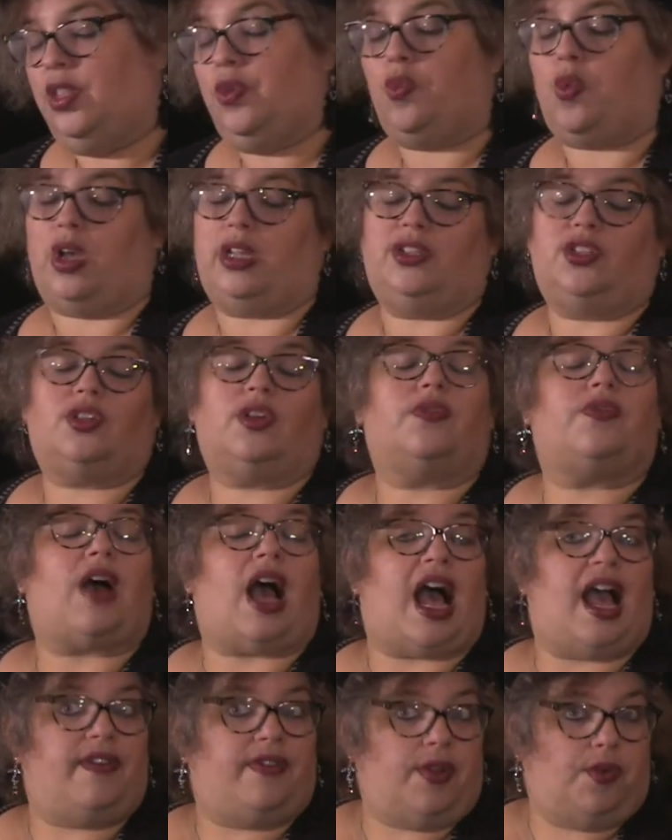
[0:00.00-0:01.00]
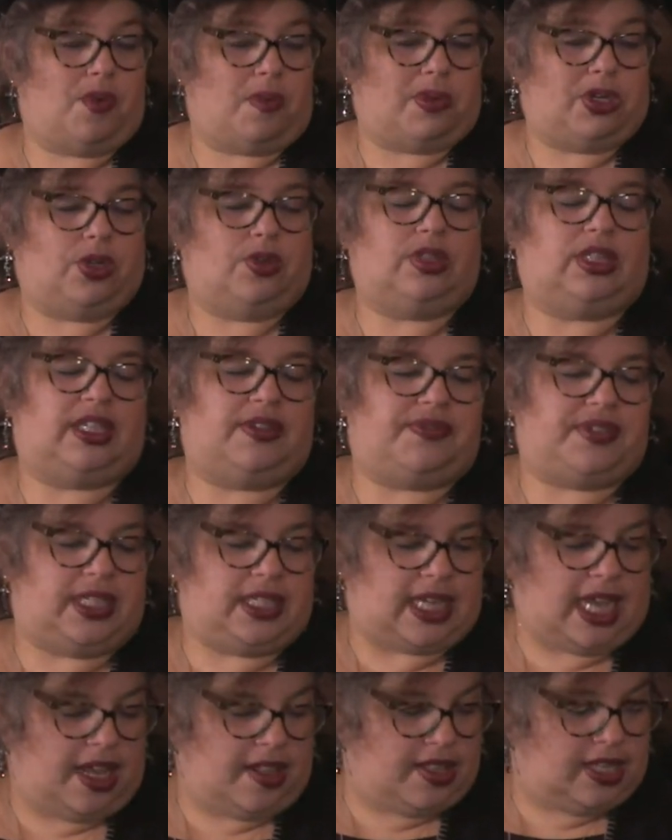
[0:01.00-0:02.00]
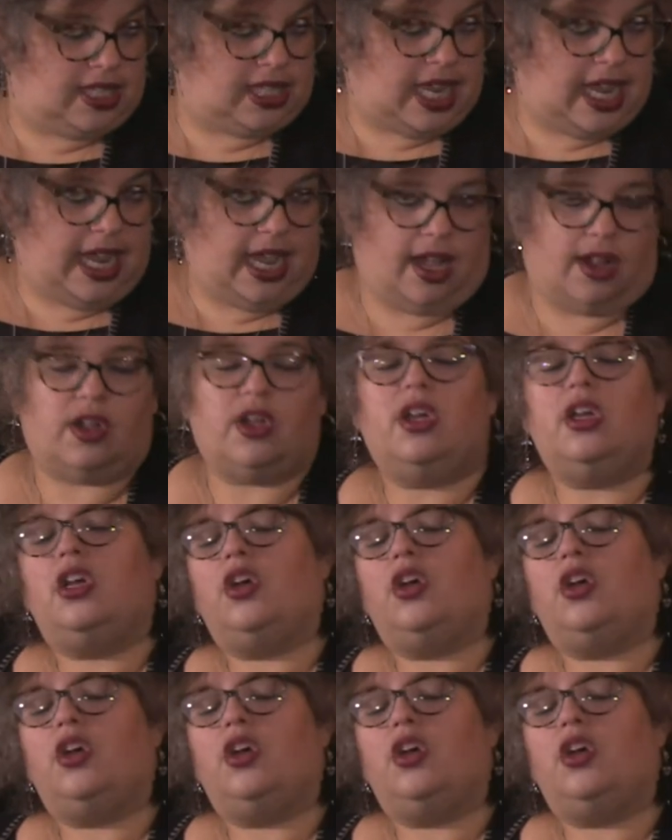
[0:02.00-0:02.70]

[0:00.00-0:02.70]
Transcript: the one surviving woman who lived to tell the tale